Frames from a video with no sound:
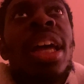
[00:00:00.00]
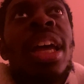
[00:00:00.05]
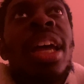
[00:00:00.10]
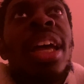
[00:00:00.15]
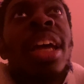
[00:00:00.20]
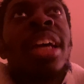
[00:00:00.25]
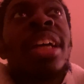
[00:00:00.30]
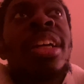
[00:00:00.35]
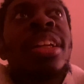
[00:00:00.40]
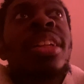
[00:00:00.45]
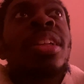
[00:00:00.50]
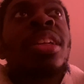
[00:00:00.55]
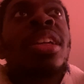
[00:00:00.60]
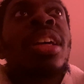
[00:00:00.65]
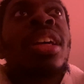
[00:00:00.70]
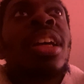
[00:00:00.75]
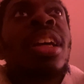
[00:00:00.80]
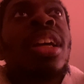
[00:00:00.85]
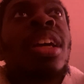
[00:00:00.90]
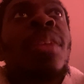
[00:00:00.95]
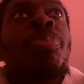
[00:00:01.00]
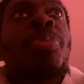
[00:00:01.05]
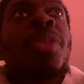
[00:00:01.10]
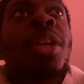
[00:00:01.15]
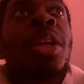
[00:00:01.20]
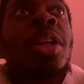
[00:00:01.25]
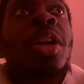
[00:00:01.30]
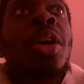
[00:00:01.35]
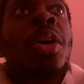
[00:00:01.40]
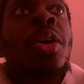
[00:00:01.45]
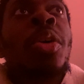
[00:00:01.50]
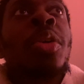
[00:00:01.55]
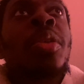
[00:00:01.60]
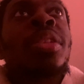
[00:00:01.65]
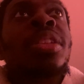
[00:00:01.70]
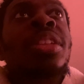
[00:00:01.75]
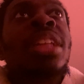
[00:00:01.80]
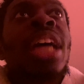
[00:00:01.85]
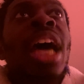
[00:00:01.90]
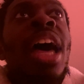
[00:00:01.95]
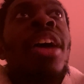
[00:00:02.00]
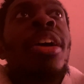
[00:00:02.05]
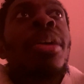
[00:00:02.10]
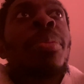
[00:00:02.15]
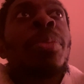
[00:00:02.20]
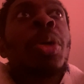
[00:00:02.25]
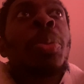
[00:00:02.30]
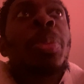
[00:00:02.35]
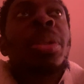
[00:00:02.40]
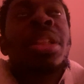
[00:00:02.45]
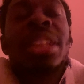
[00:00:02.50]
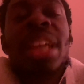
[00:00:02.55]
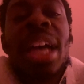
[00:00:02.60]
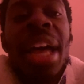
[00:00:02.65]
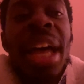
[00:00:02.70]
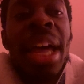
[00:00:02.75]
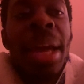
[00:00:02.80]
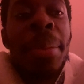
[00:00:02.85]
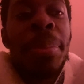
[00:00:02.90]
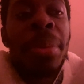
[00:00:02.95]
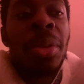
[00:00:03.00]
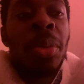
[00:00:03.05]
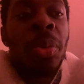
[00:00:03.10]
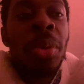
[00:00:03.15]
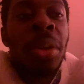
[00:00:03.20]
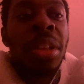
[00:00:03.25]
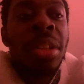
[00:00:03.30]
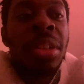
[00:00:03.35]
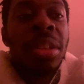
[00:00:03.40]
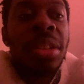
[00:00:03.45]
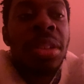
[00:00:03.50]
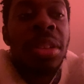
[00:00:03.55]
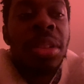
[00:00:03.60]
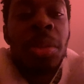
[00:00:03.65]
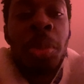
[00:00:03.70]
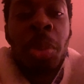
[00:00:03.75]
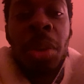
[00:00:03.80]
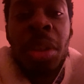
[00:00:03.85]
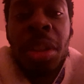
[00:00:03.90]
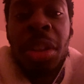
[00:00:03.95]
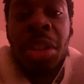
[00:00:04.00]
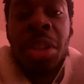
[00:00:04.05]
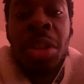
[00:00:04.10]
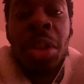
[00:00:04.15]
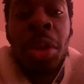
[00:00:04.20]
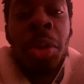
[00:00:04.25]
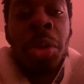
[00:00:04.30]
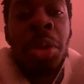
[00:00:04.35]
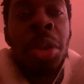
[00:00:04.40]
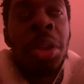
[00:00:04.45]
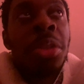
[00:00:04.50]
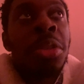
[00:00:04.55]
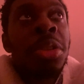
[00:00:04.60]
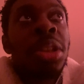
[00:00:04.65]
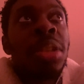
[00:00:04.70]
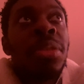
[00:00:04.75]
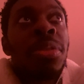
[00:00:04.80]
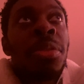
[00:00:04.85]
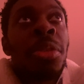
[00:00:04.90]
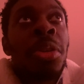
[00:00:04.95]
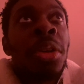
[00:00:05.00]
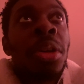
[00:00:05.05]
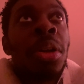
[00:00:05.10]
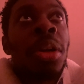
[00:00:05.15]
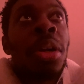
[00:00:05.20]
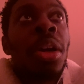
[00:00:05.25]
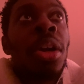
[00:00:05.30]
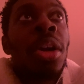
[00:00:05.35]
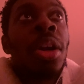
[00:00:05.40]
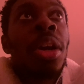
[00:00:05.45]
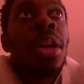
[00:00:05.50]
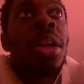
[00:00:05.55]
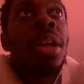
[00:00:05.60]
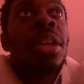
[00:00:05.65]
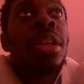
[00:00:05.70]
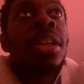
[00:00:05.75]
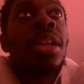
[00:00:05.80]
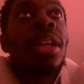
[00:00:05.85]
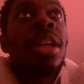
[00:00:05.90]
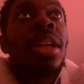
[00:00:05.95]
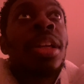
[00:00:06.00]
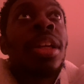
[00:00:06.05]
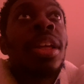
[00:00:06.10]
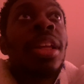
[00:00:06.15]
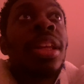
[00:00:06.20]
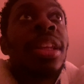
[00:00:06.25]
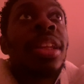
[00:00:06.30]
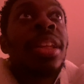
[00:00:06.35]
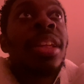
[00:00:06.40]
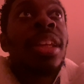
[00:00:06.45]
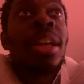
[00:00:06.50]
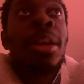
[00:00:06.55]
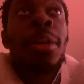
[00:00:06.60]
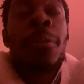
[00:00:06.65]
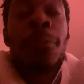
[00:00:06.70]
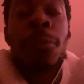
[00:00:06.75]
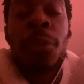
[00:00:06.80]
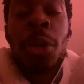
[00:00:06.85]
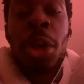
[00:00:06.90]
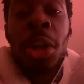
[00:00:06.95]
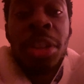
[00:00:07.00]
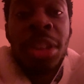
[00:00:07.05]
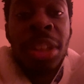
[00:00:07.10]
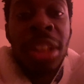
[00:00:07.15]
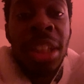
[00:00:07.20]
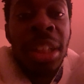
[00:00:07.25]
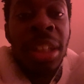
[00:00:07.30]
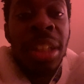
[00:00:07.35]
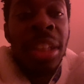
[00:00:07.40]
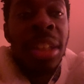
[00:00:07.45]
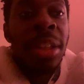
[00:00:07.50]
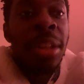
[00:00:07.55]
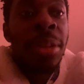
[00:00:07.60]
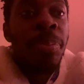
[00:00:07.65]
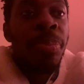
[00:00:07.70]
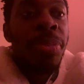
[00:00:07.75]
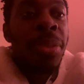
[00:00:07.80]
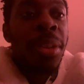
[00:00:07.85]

And, you know, tower moments happen when there's no use for the faulty